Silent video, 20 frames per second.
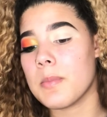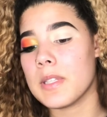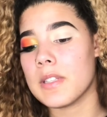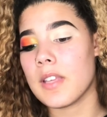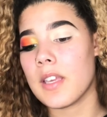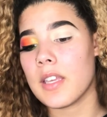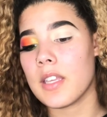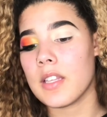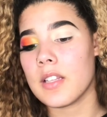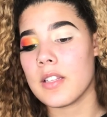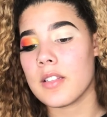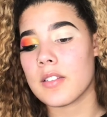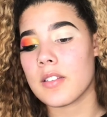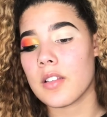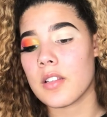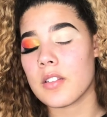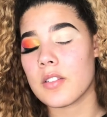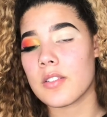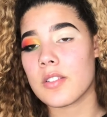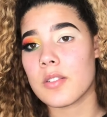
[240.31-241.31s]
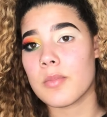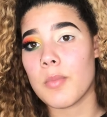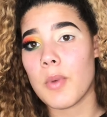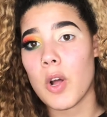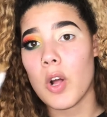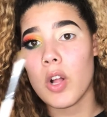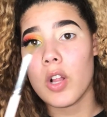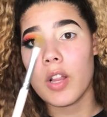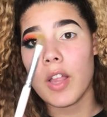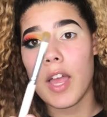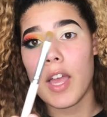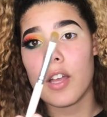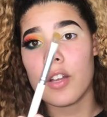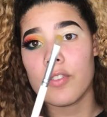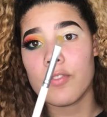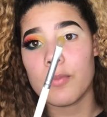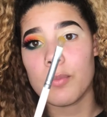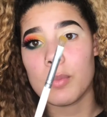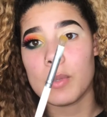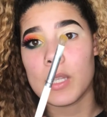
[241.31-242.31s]
be taking this small
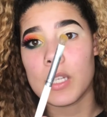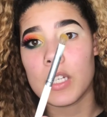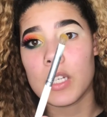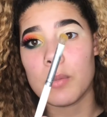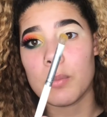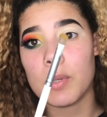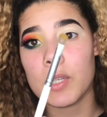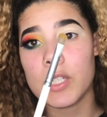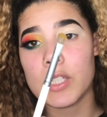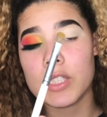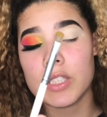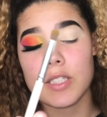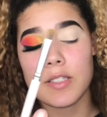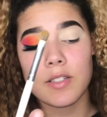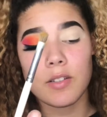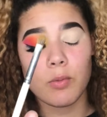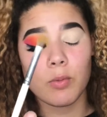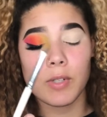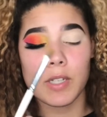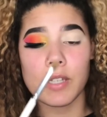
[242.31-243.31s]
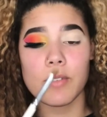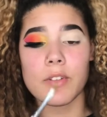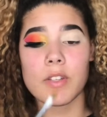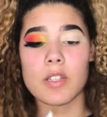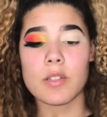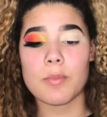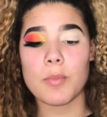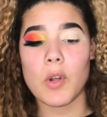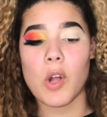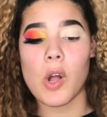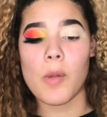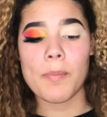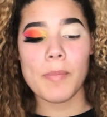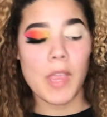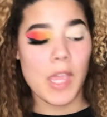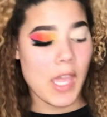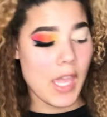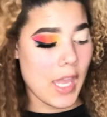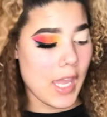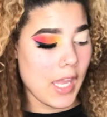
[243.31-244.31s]
elf blending brush. It's really small,
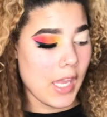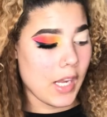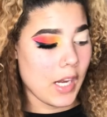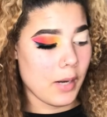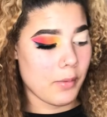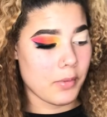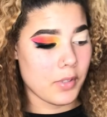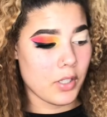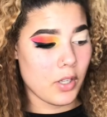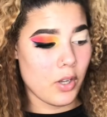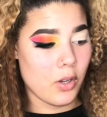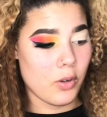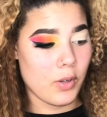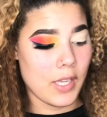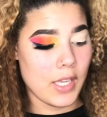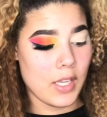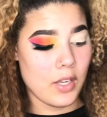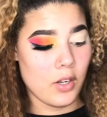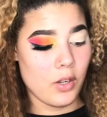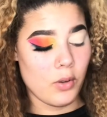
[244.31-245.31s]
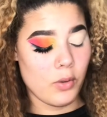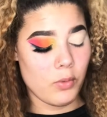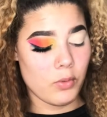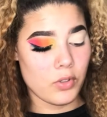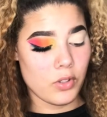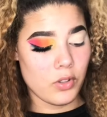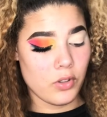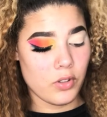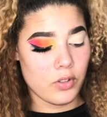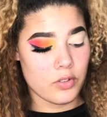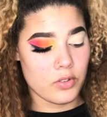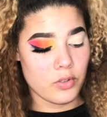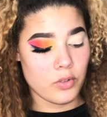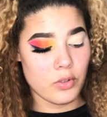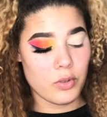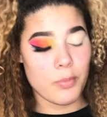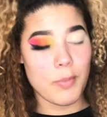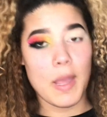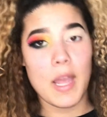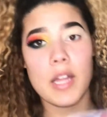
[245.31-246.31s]
and I'm gonna go in to the
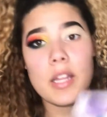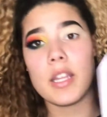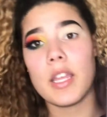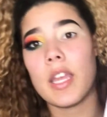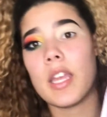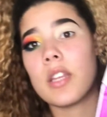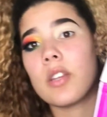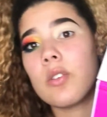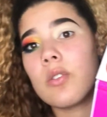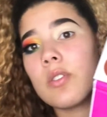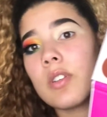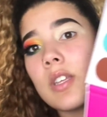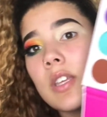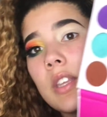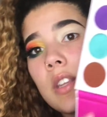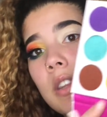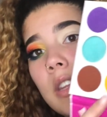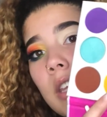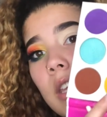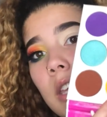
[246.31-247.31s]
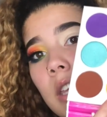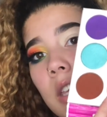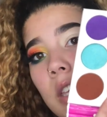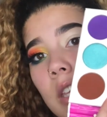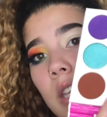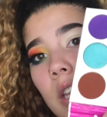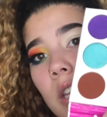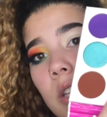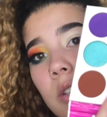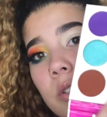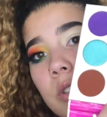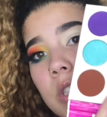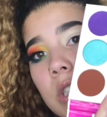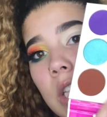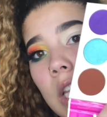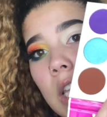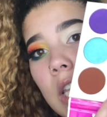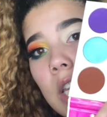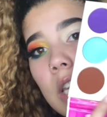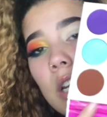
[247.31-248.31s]
Zulu palette and using the yellow
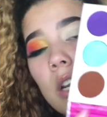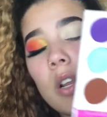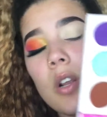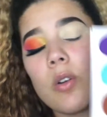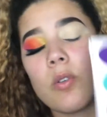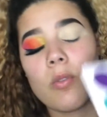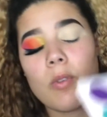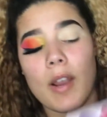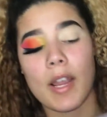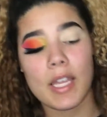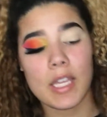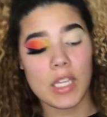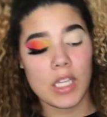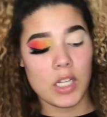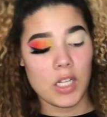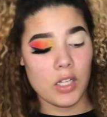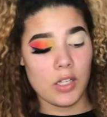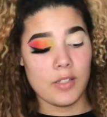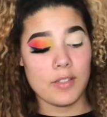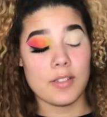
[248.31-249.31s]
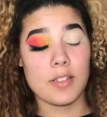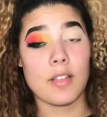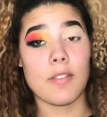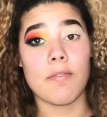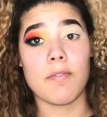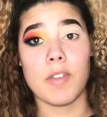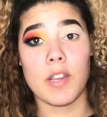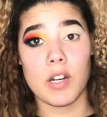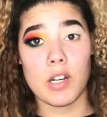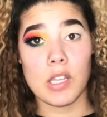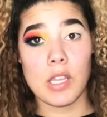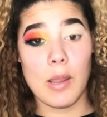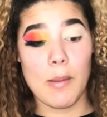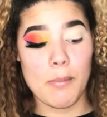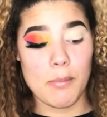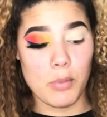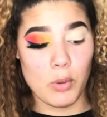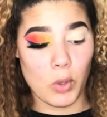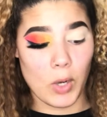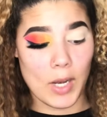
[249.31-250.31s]
shade right here because it's a very
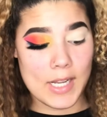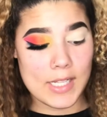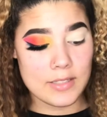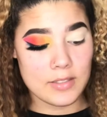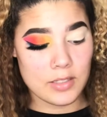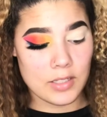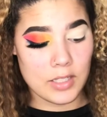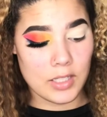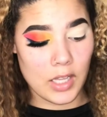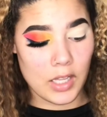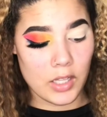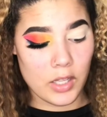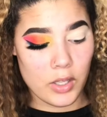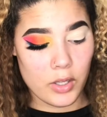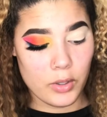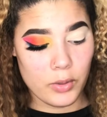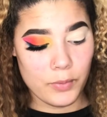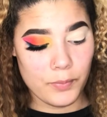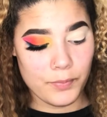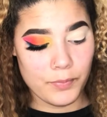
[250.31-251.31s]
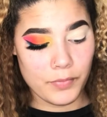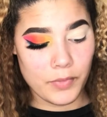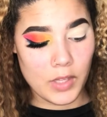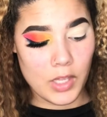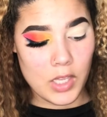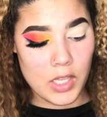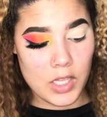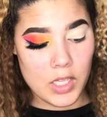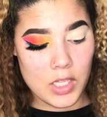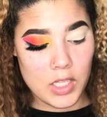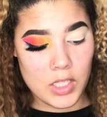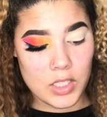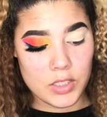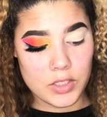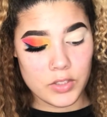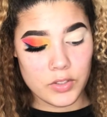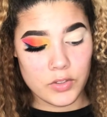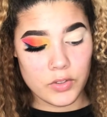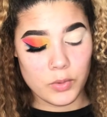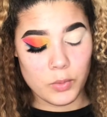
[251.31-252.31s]
bright yellow, and
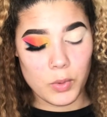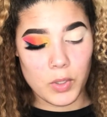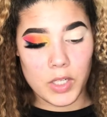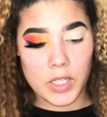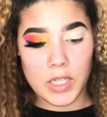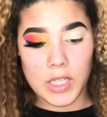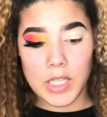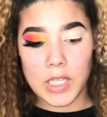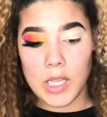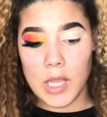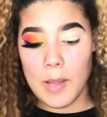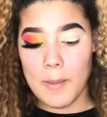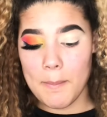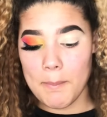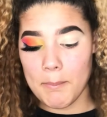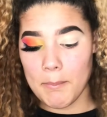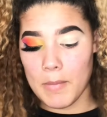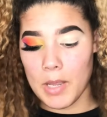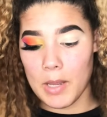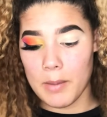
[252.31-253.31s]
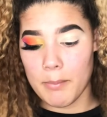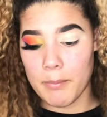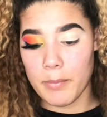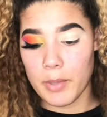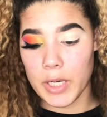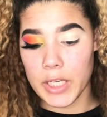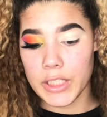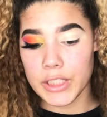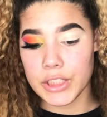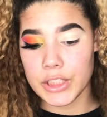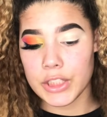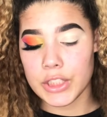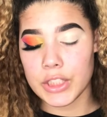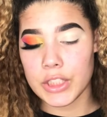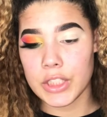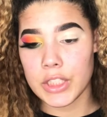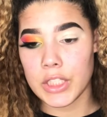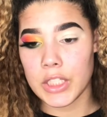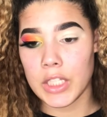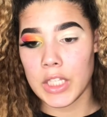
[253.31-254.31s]
just swirling my brush
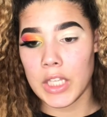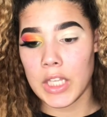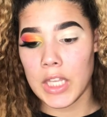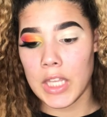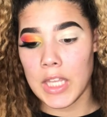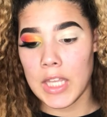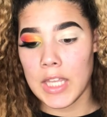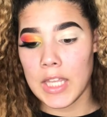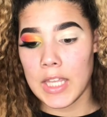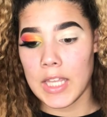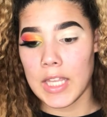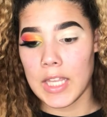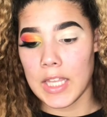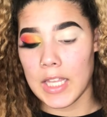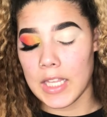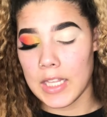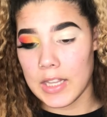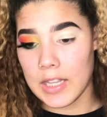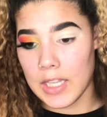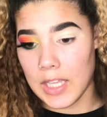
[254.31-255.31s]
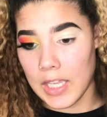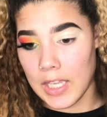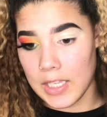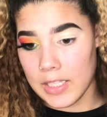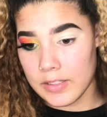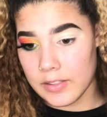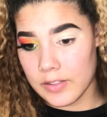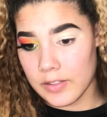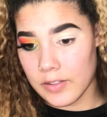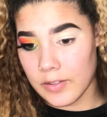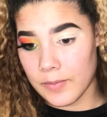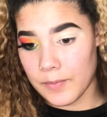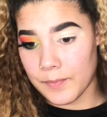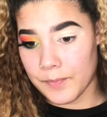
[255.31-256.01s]
in that,